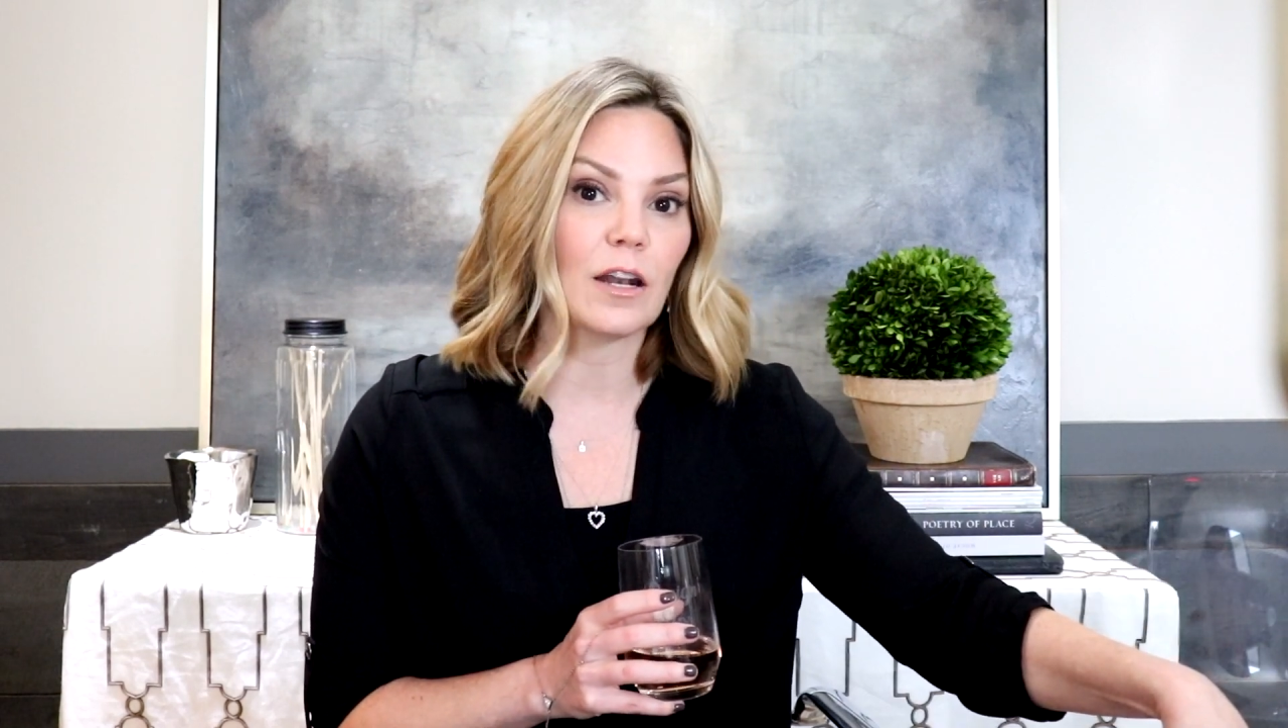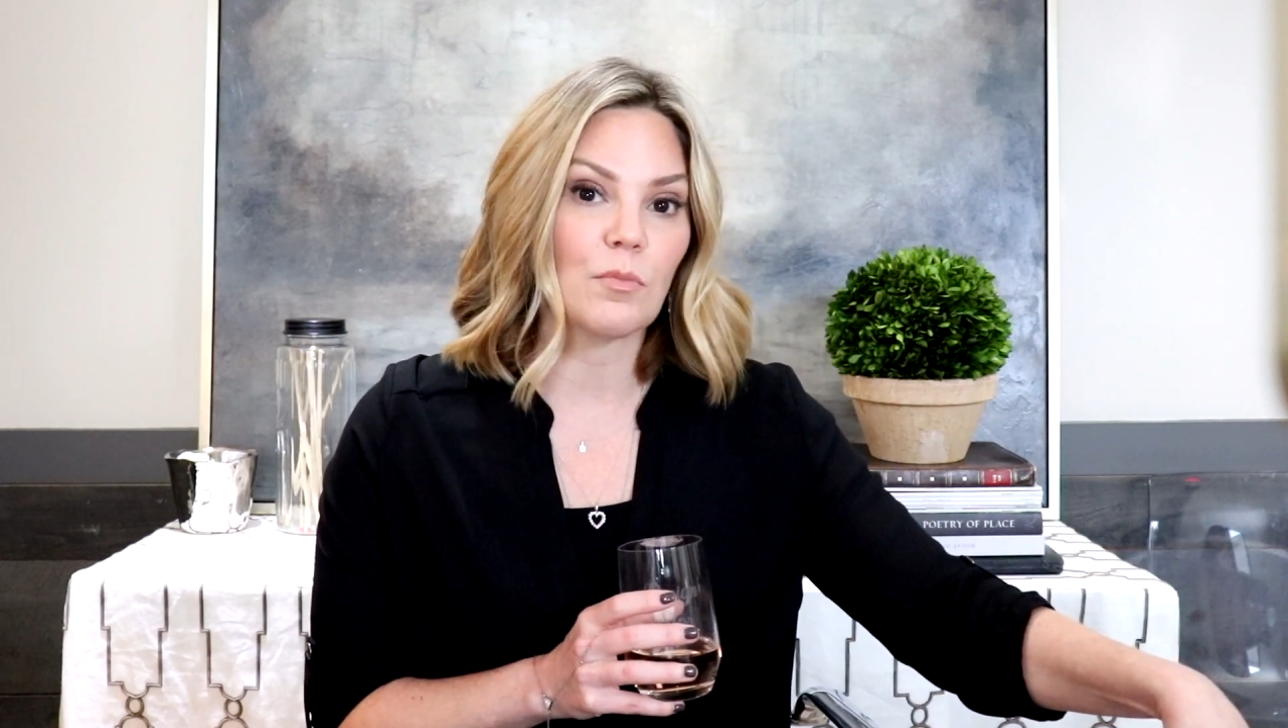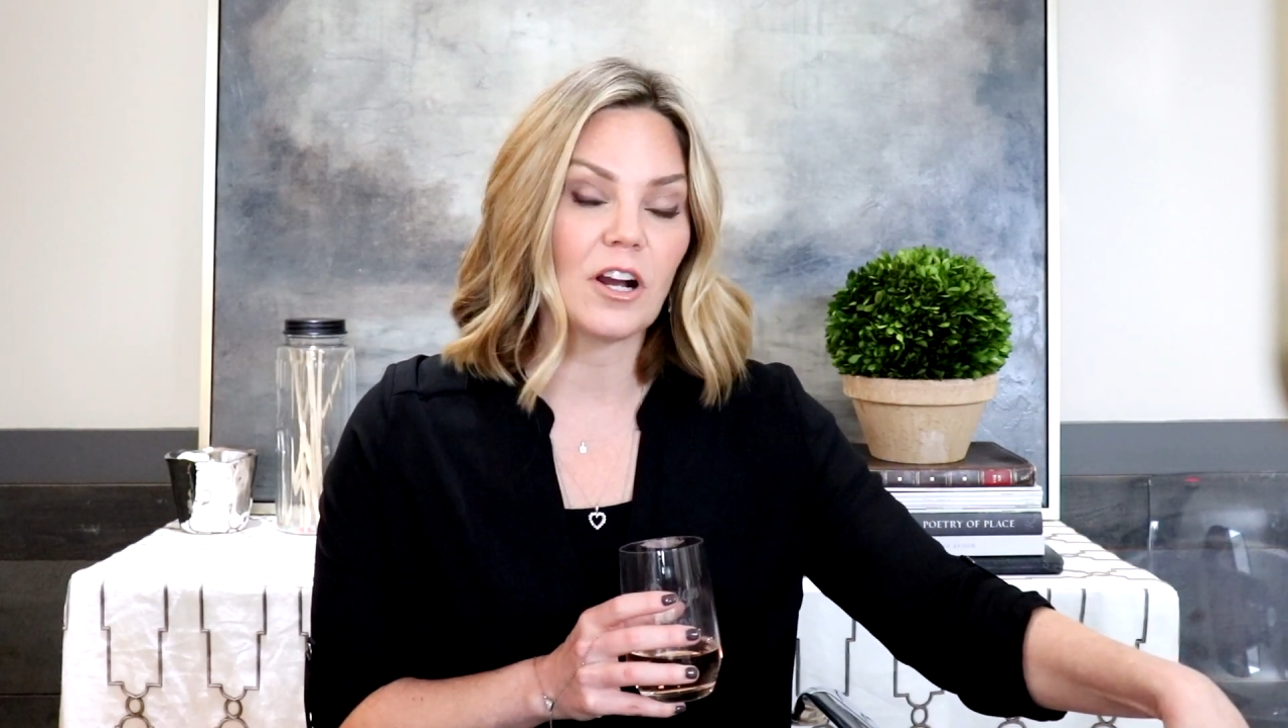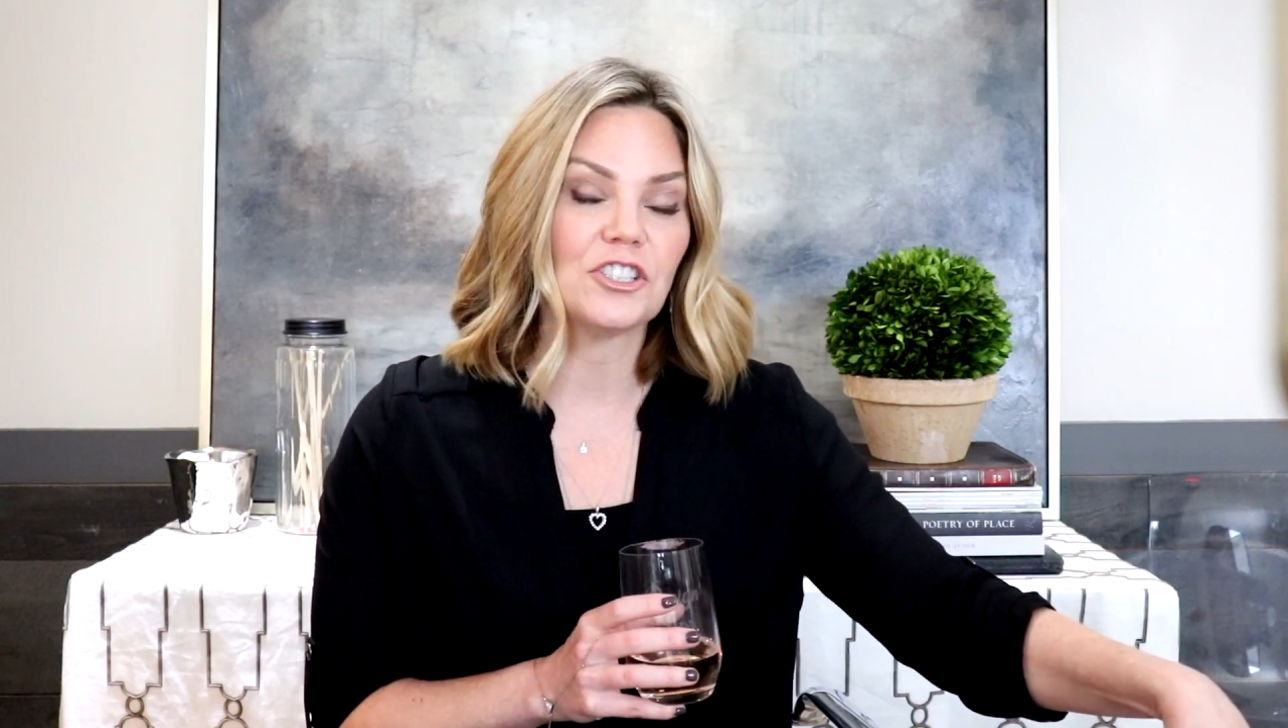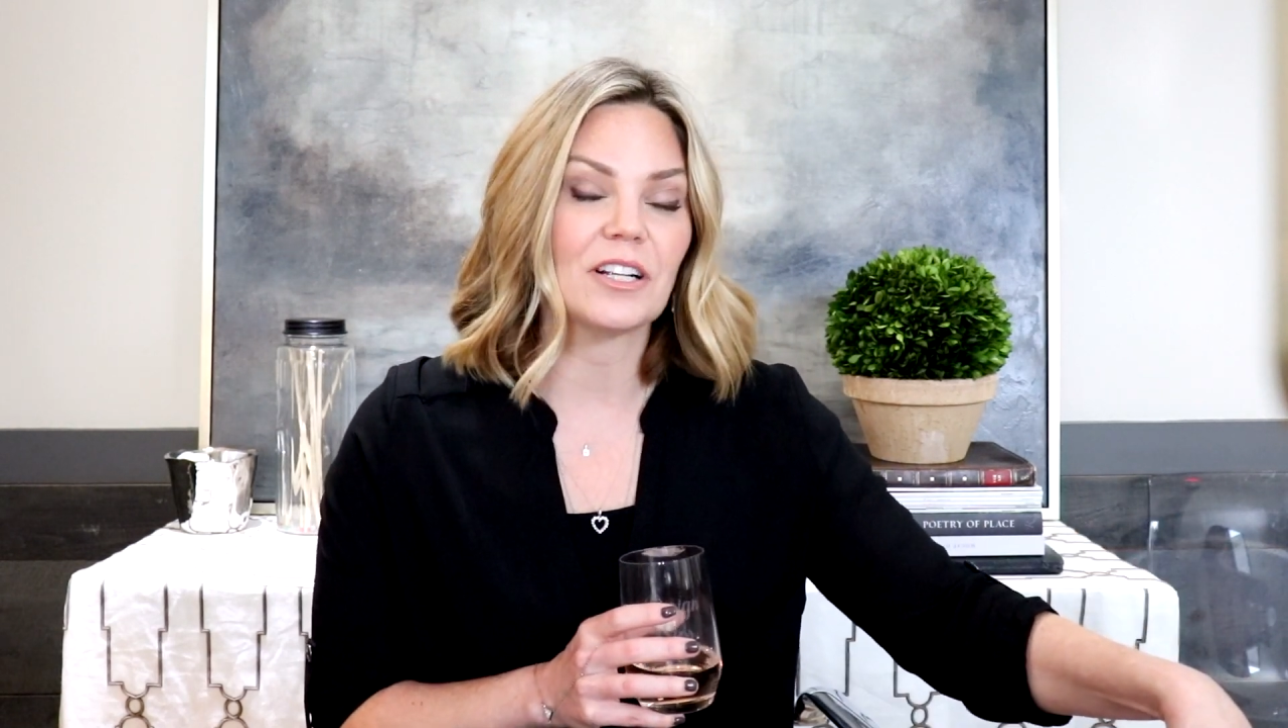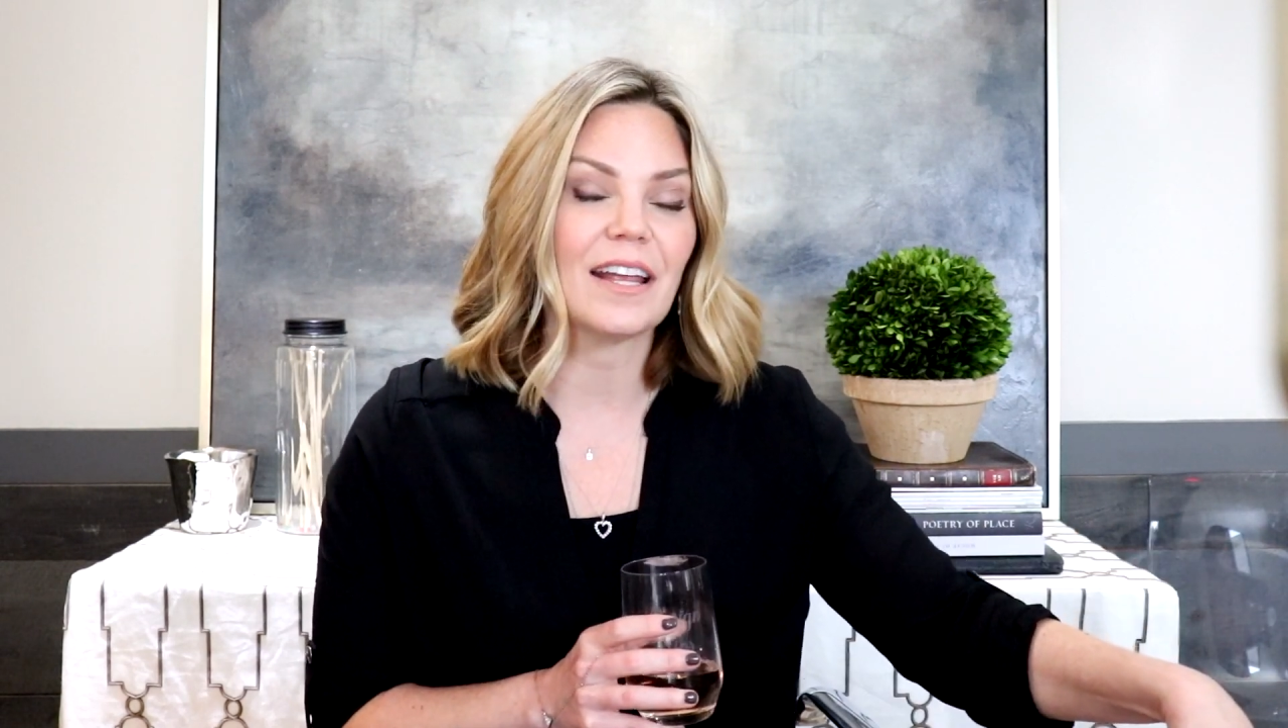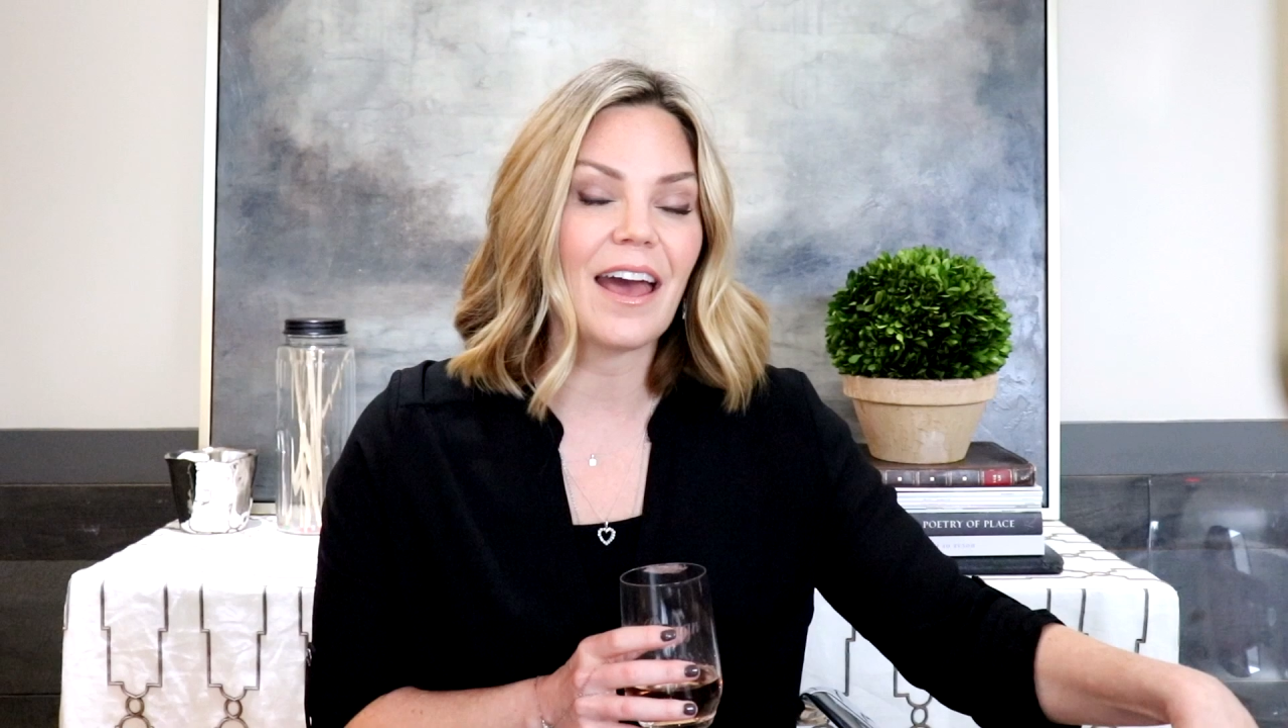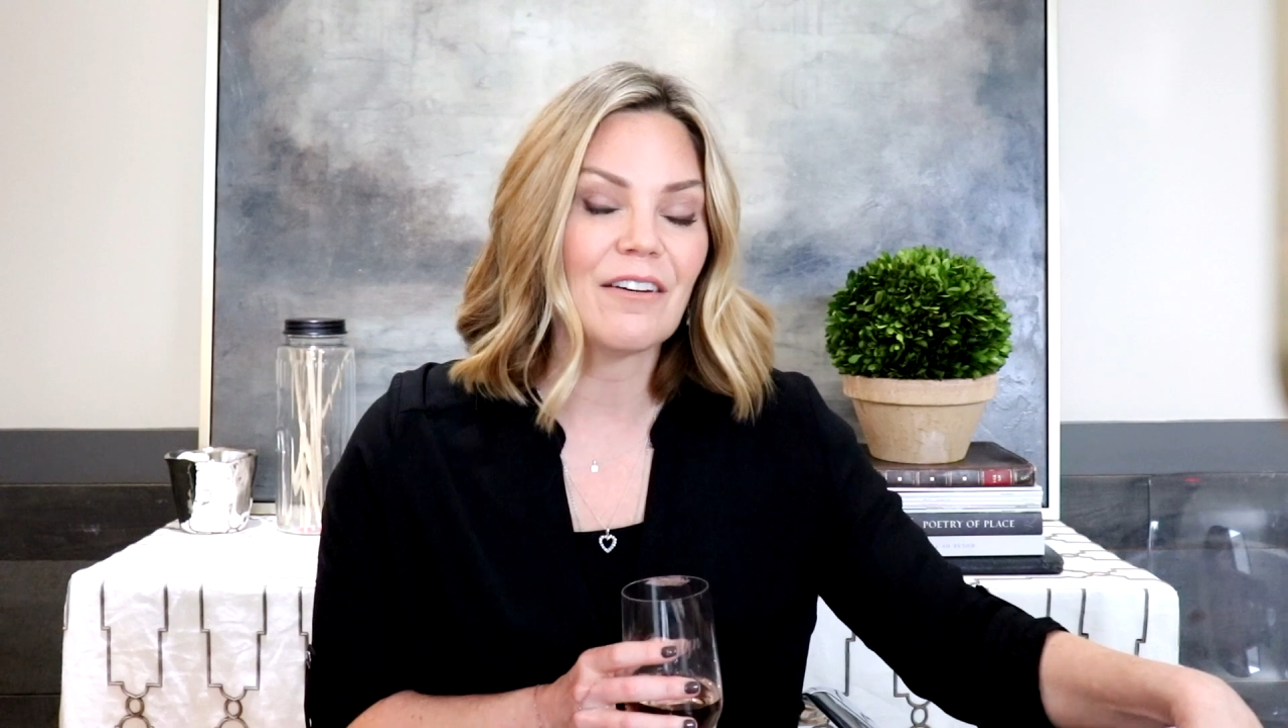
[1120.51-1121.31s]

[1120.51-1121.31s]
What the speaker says: a project